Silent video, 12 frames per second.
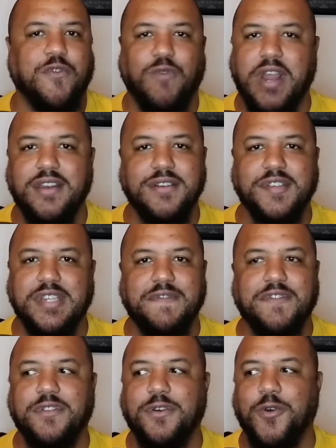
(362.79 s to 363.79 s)
Raiders,
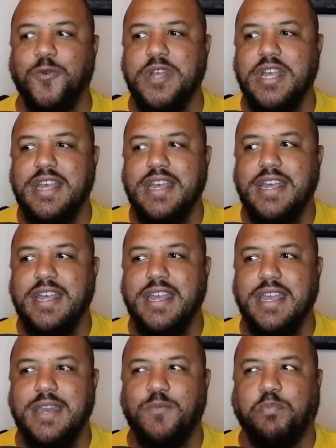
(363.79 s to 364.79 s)
even though
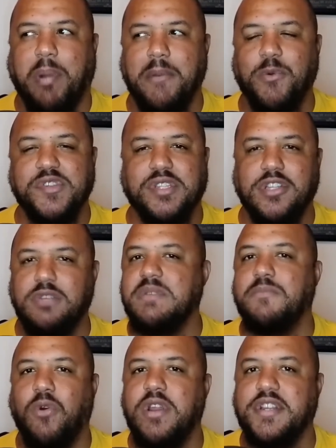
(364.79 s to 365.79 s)
it probably was a little
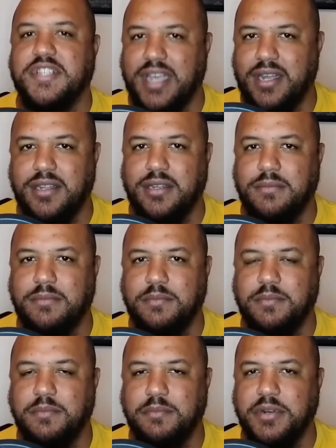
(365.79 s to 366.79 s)
bit more entertaining,
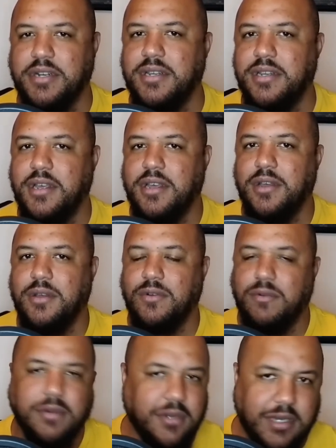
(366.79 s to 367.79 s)
but
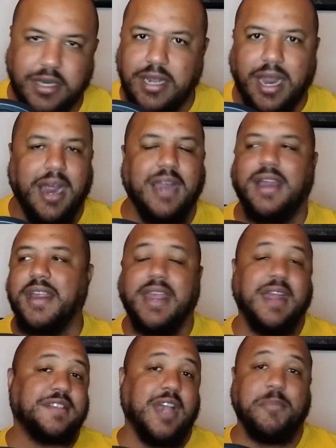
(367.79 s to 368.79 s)
yeah, I, I,
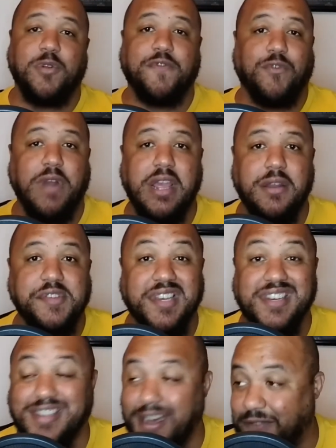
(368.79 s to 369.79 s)
can't top it over Raiders
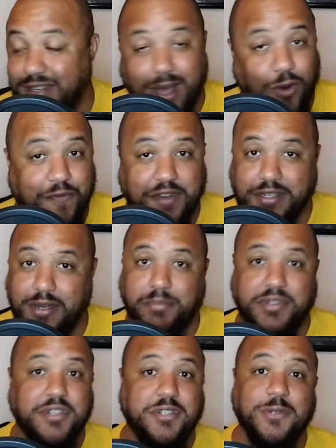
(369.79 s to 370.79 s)
and definitely not over
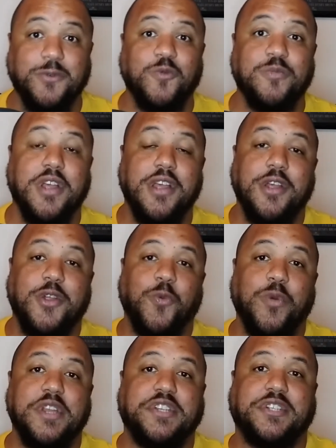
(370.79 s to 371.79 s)
Temple of Doom,
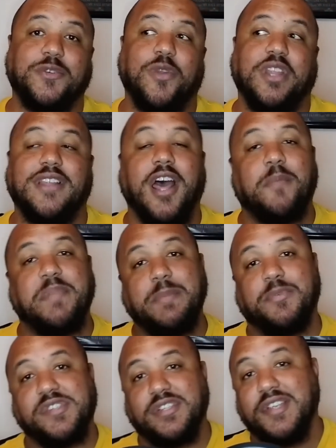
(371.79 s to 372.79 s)
which on a lot of
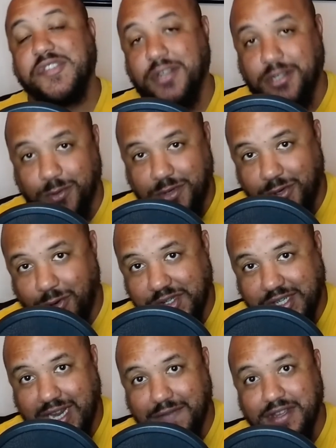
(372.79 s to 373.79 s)
people's lists, including
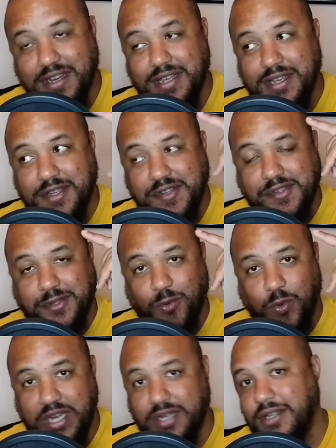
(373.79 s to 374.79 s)
yours, David, is the
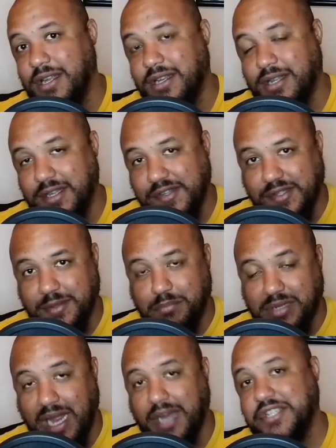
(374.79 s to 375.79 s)
weak link, it's the
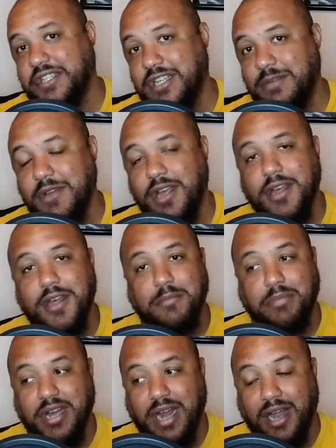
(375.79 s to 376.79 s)
black sheep,
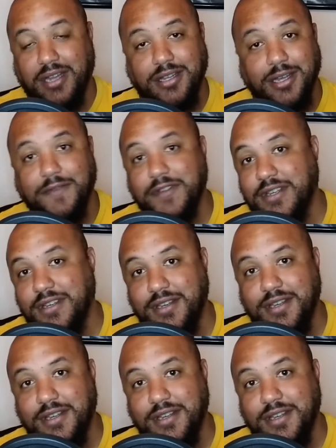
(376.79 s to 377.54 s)
but I love it.